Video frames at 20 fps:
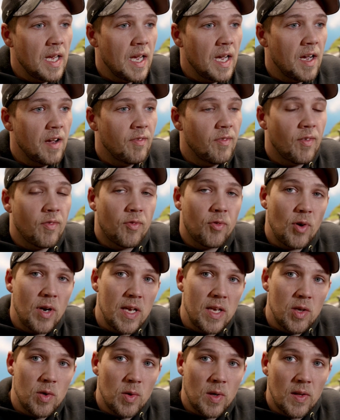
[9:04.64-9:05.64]
have
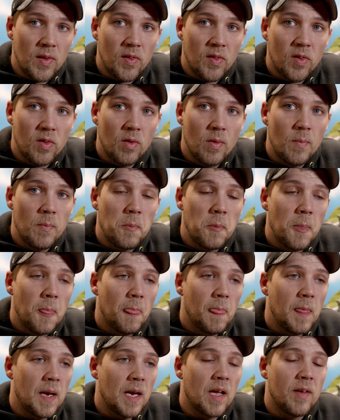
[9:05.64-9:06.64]
freight units
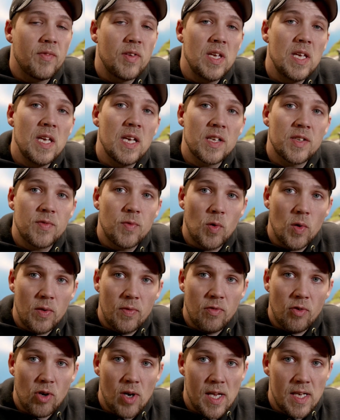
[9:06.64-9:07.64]
that have
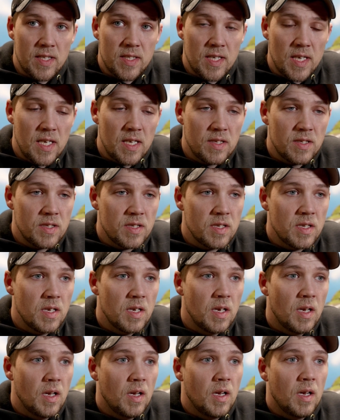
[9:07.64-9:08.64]
ES44 ACs,
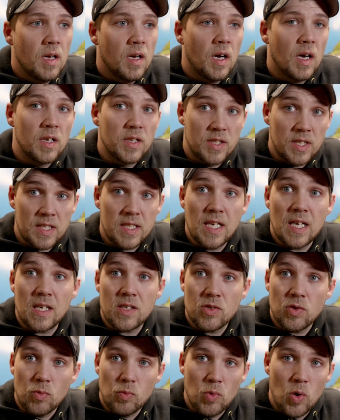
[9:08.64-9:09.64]

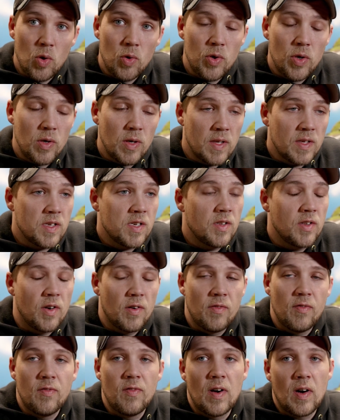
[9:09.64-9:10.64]
6-axle road units. They're
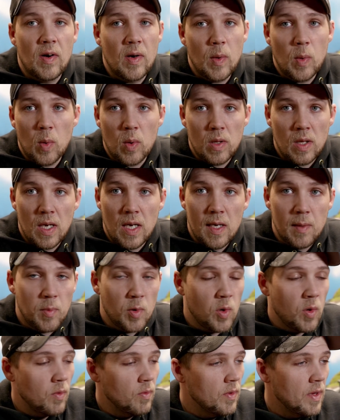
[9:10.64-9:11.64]
very
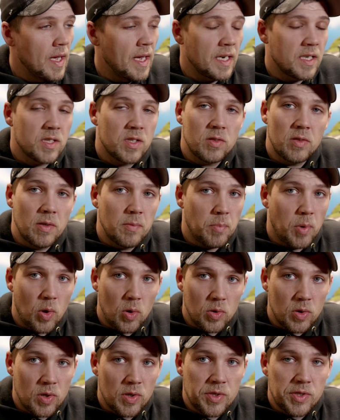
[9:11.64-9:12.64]
reliable, excellent
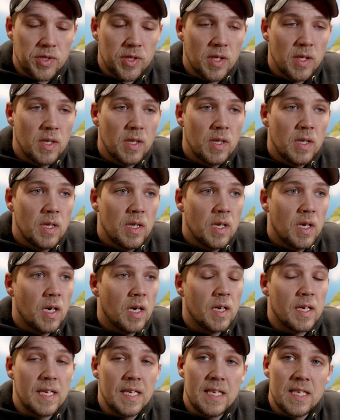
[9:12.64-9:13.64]
pullers,
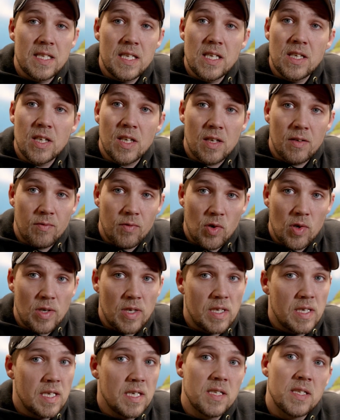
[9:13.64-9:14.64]
easy to convert
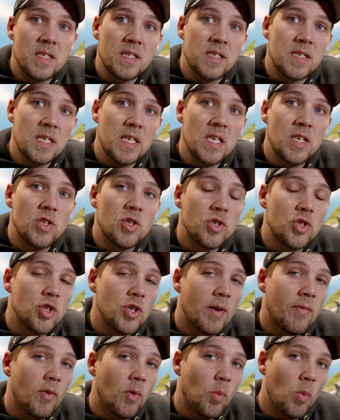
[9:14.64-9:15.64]
to DCC should you
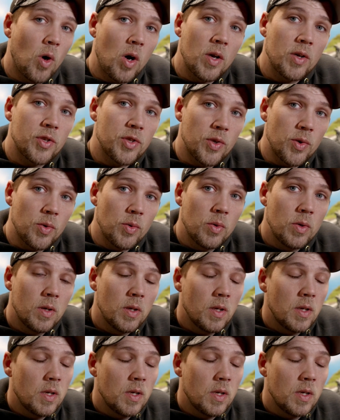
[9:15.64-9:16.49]
ever want to.